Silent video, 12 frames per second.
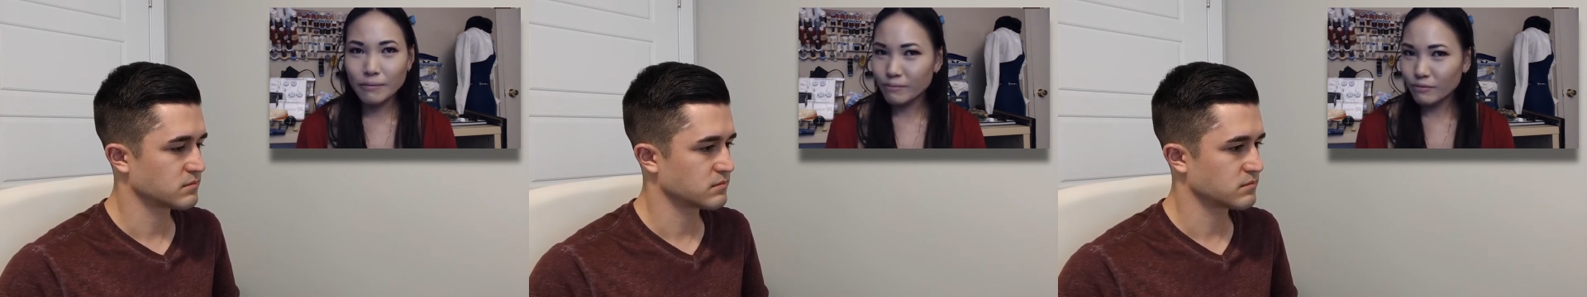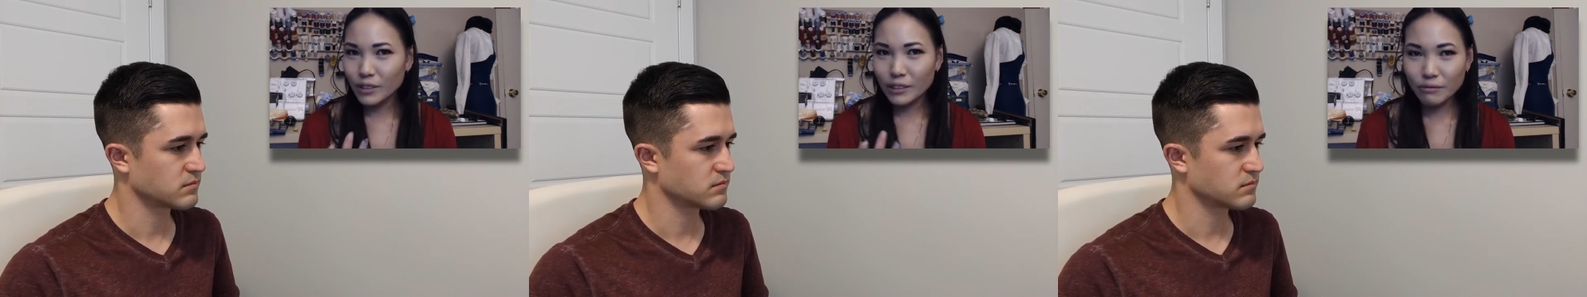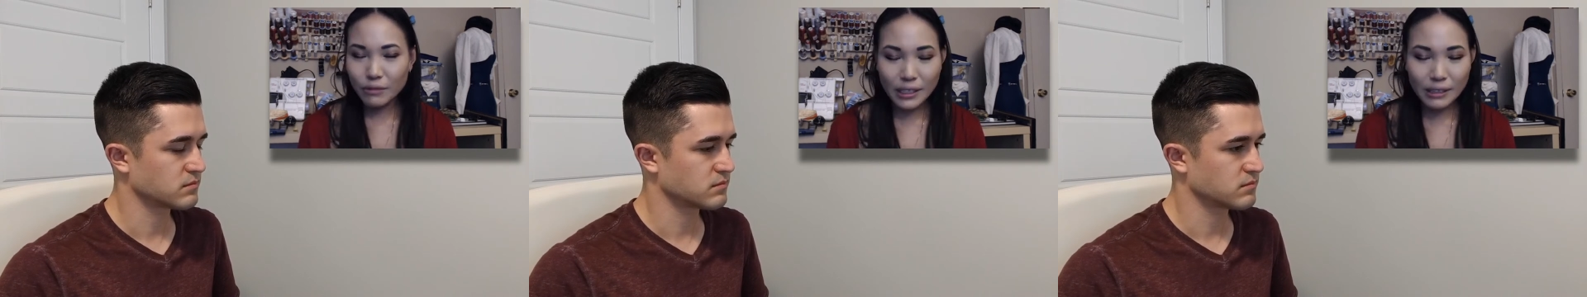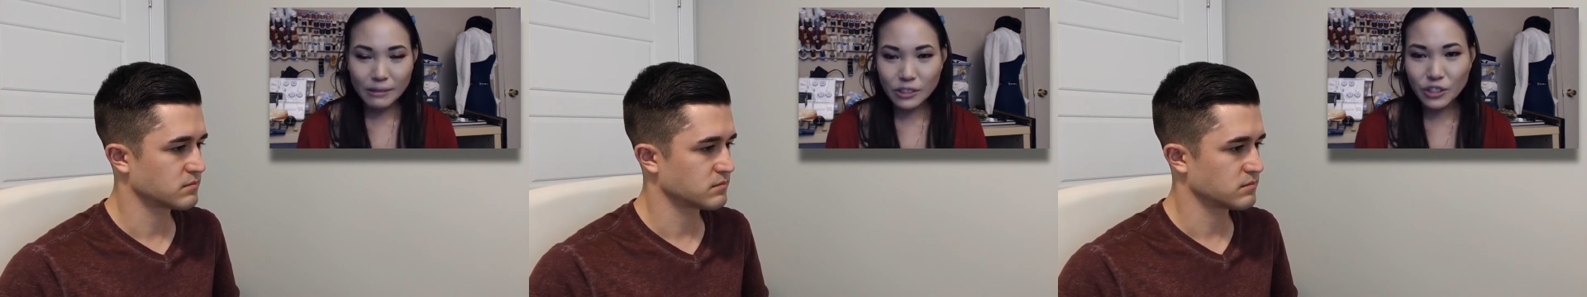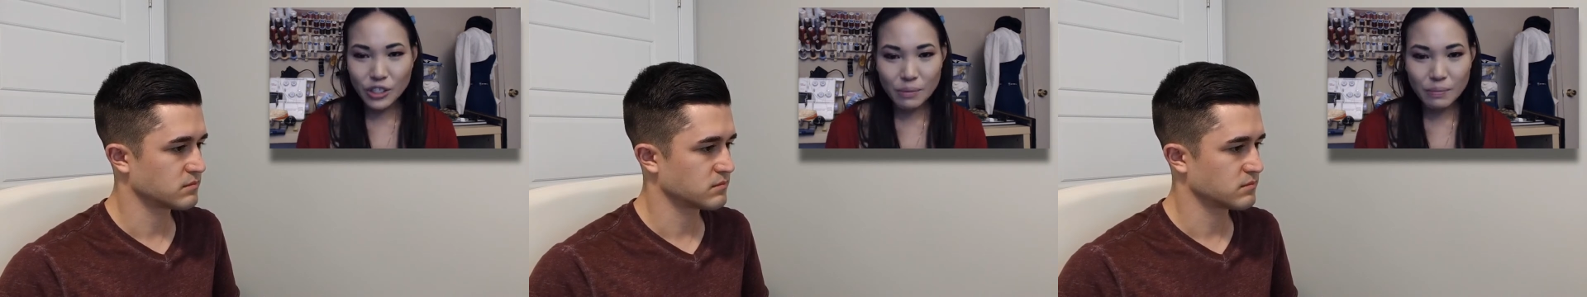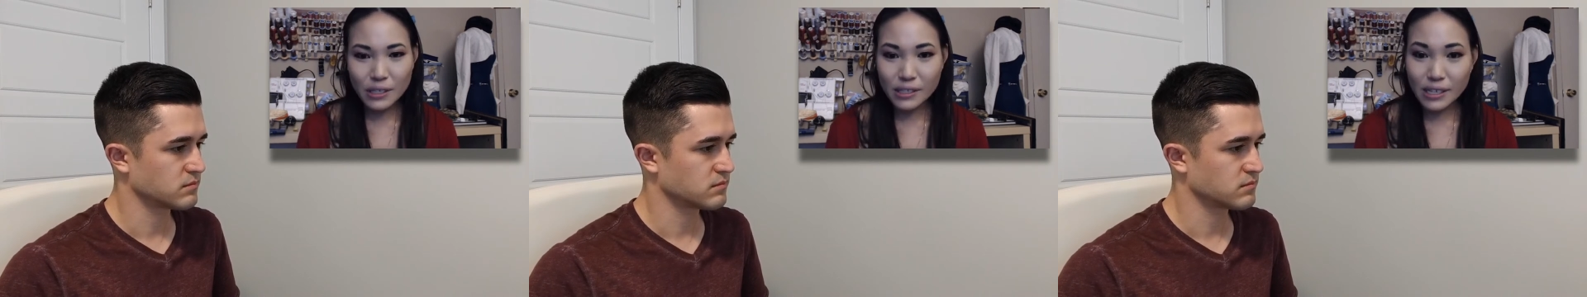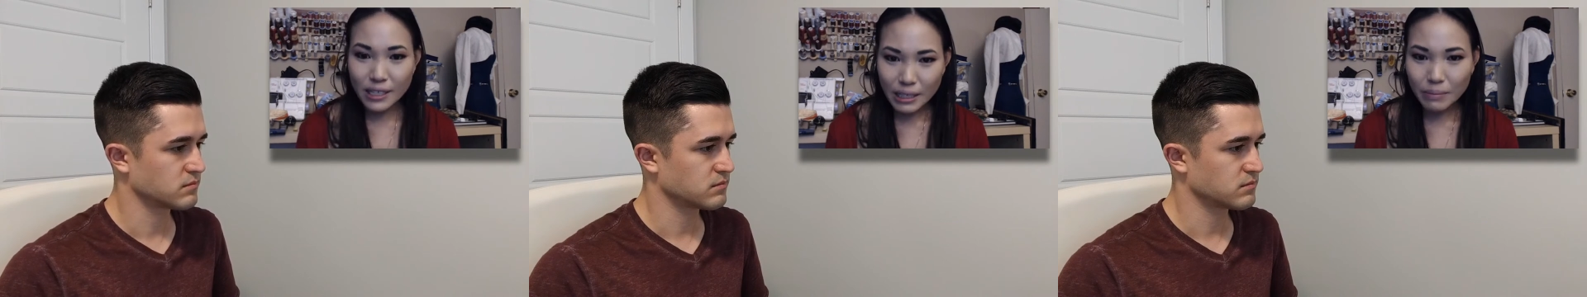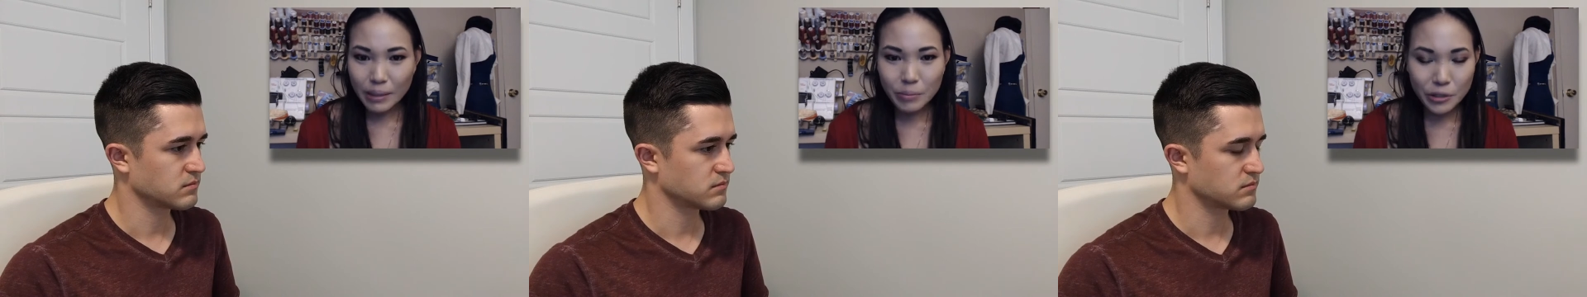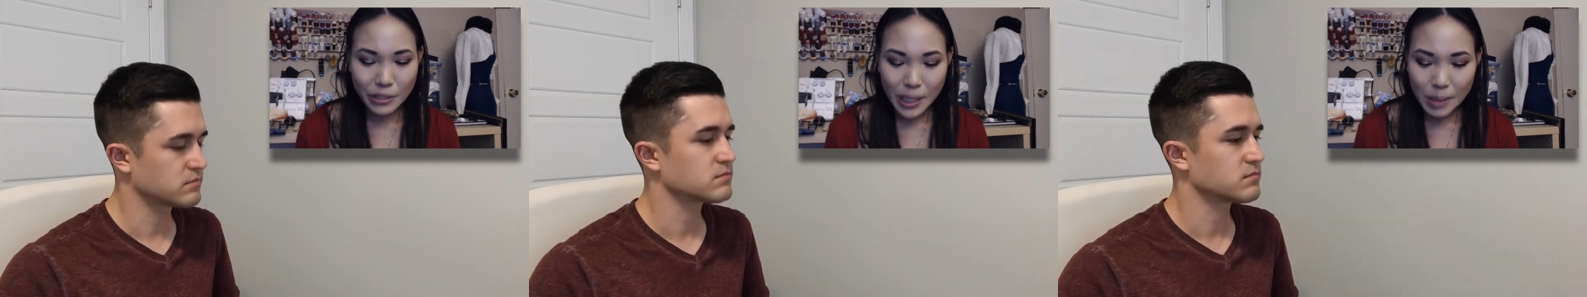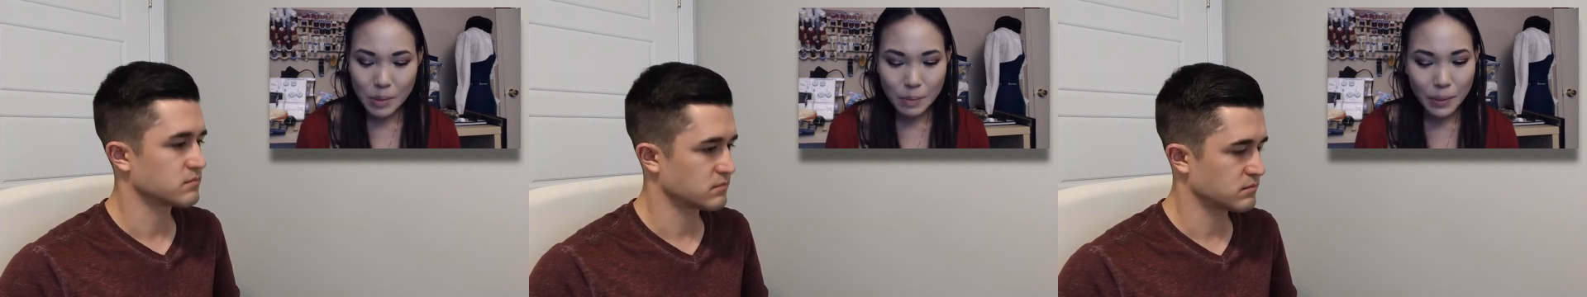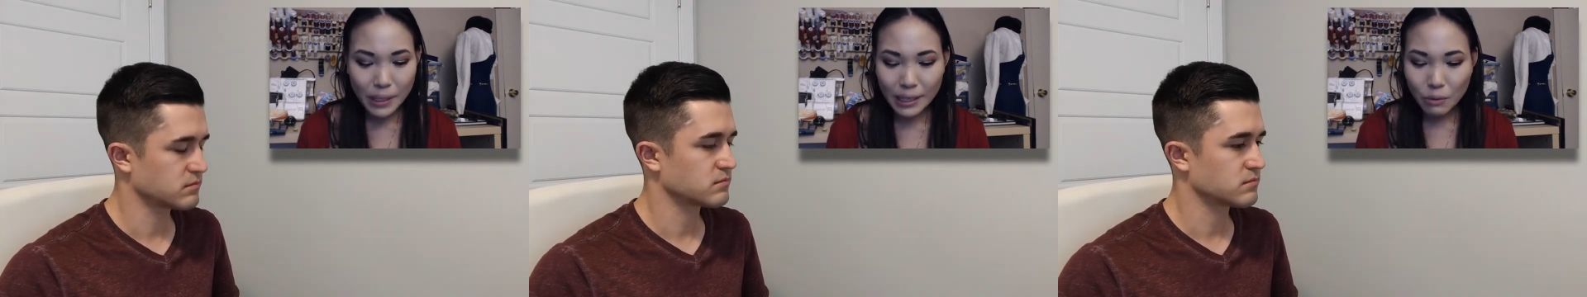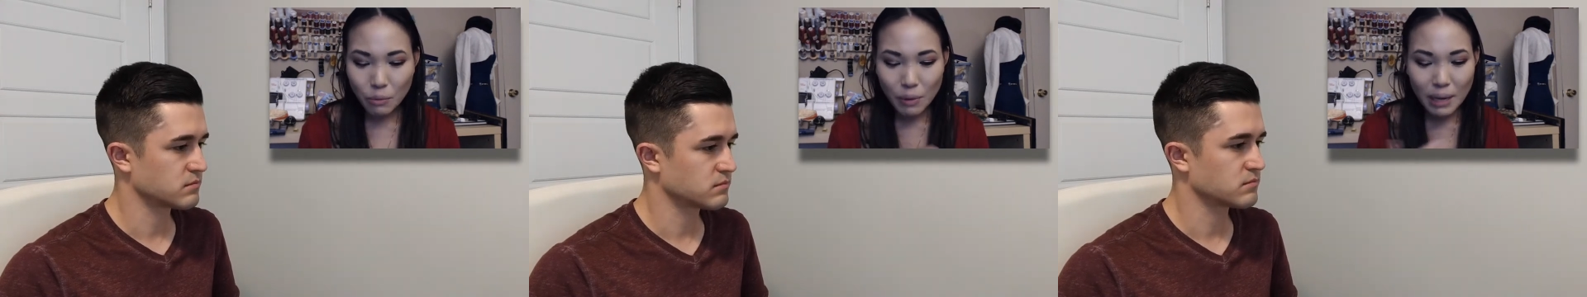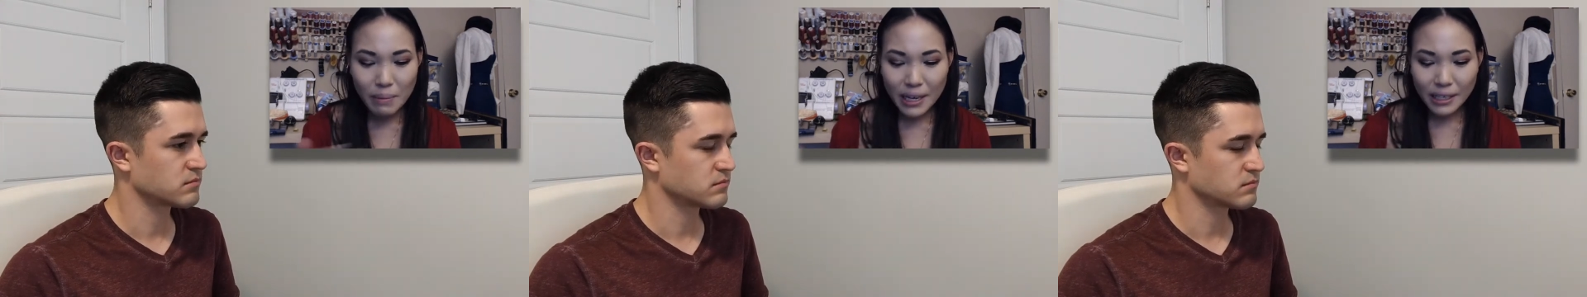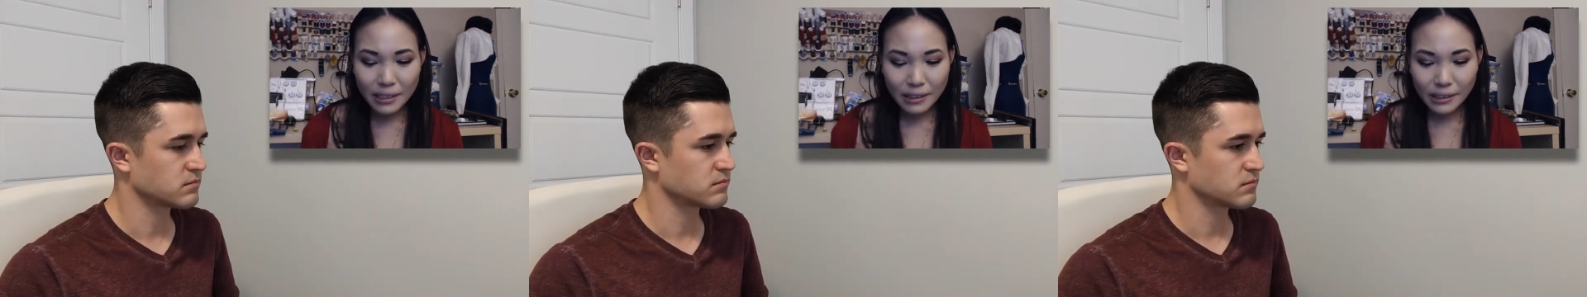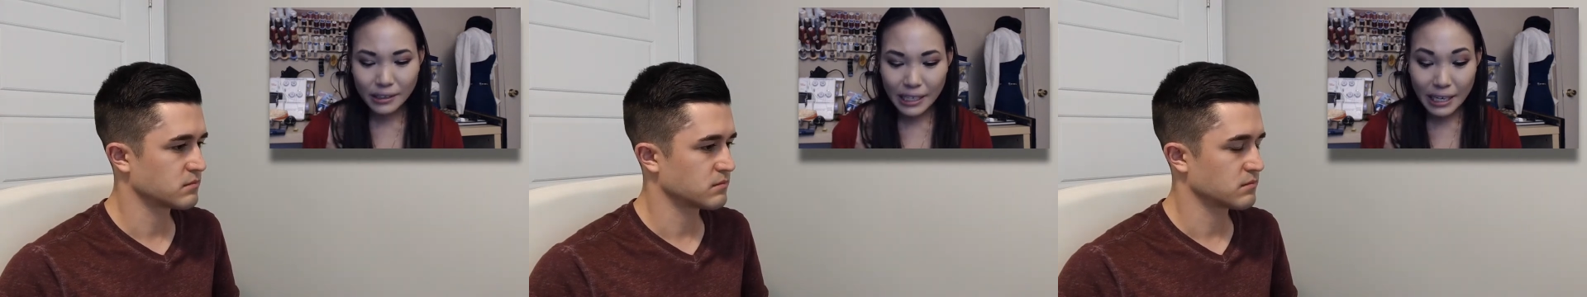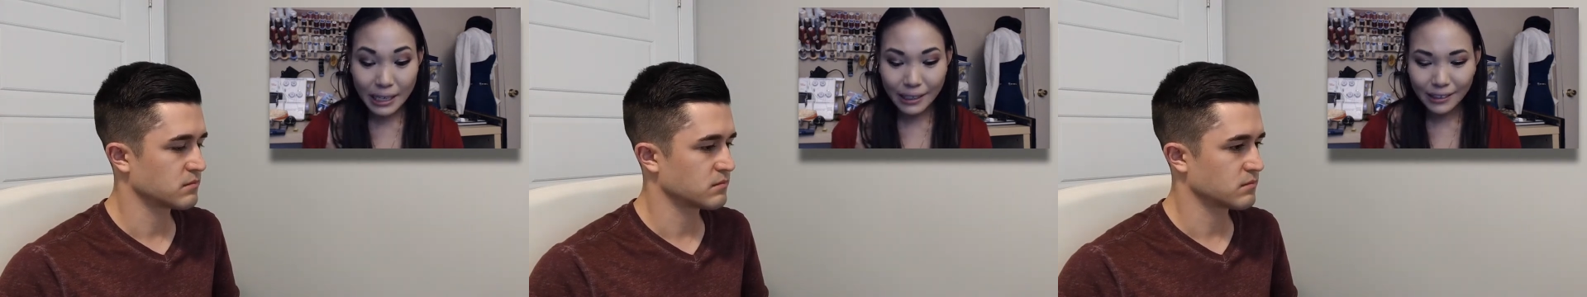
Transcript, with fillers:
Speaker 1: well one is just because I like playing board games but like way back in the day